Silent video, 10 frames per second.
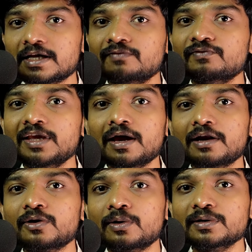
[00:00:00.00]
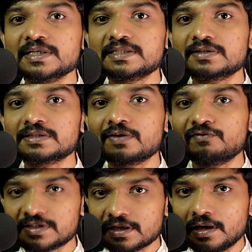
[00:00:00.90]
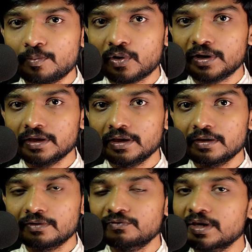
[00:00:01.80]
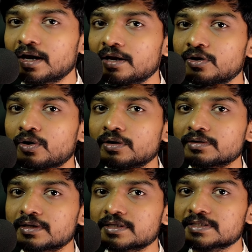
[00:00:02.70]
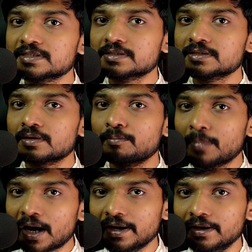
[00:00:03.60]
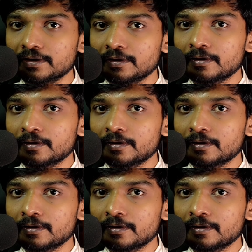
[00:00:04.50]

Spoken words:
that we are not this physical body. We are not this mind.